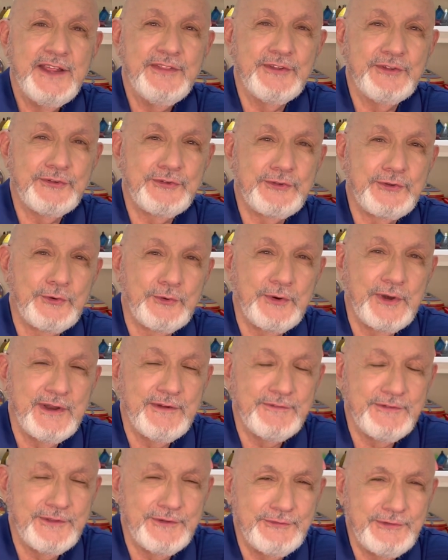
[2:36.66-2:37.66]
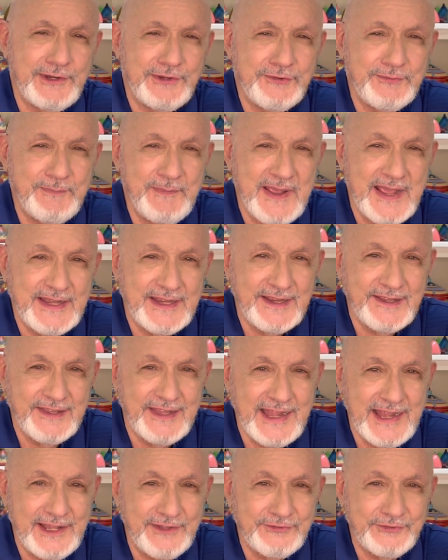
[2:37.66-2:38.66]
in the story of the rich man
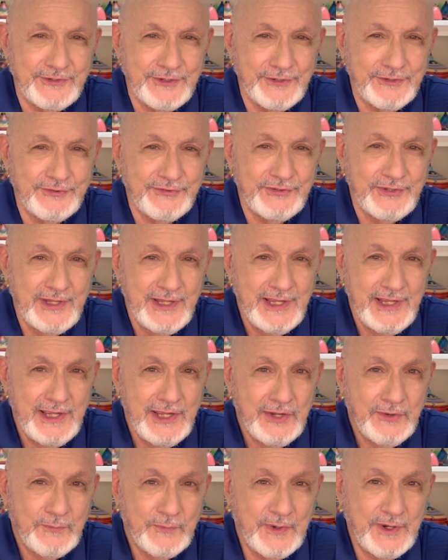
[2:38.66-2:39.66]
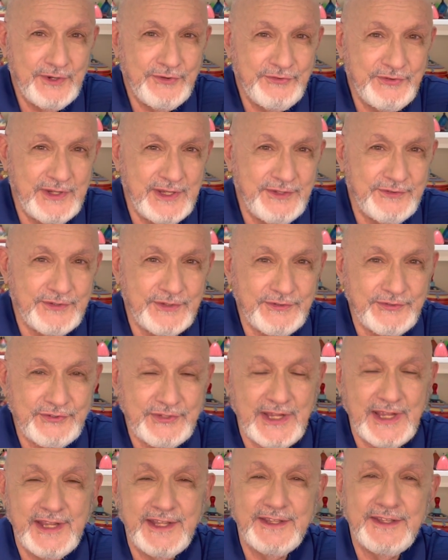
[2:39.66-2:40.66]
and Lazarus, where
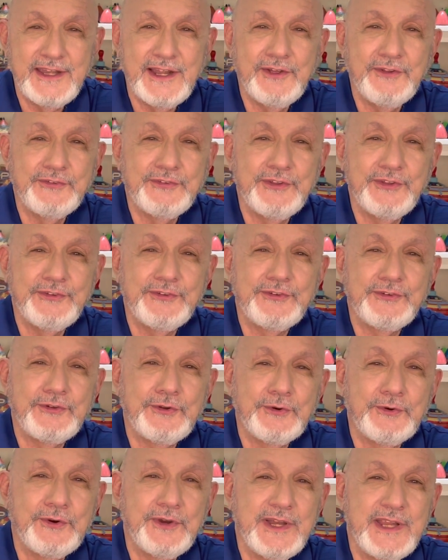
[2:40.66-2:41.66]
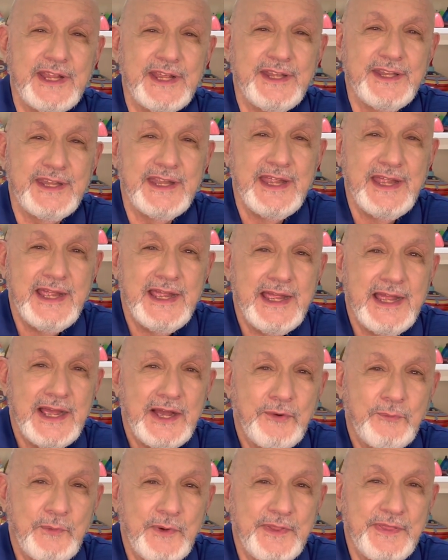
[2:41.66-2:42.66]
Jesus tells his story, and
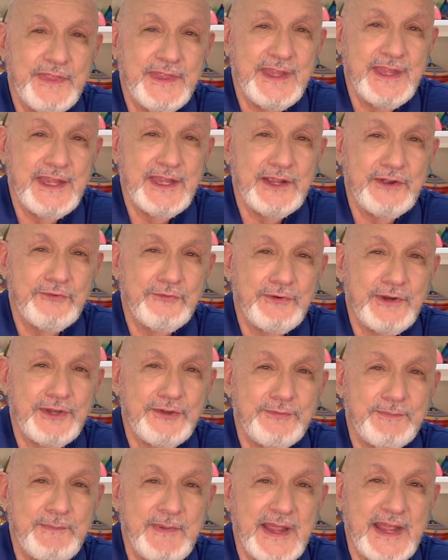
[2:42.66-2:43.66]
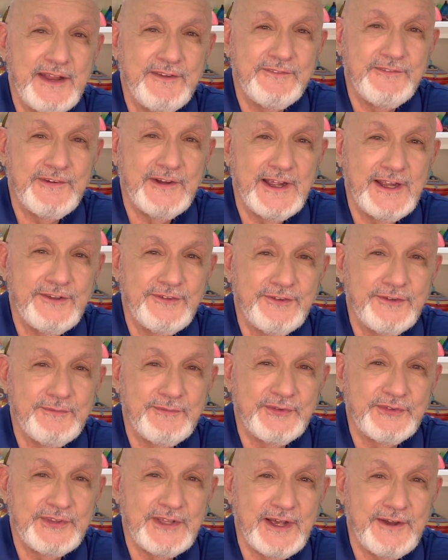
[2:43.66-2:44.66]
when the rich man finds
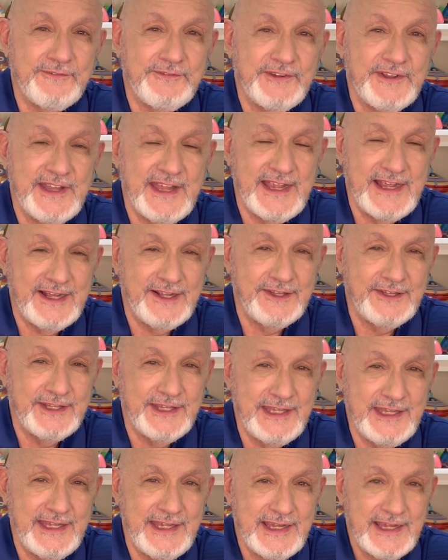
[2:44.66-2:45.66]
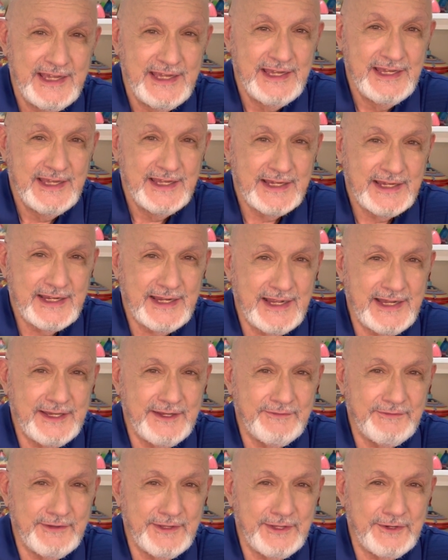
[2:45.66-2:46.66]
himself in hell, he
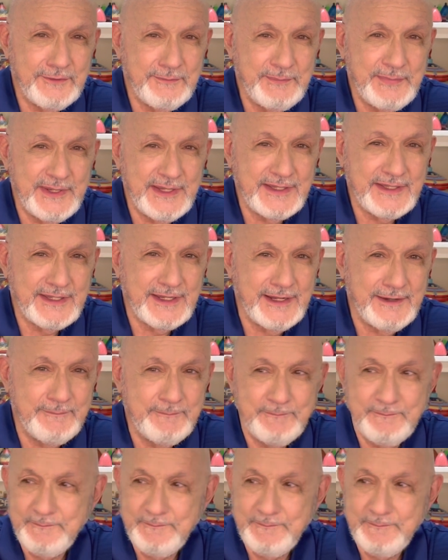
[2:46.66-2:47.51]
kind of a little bit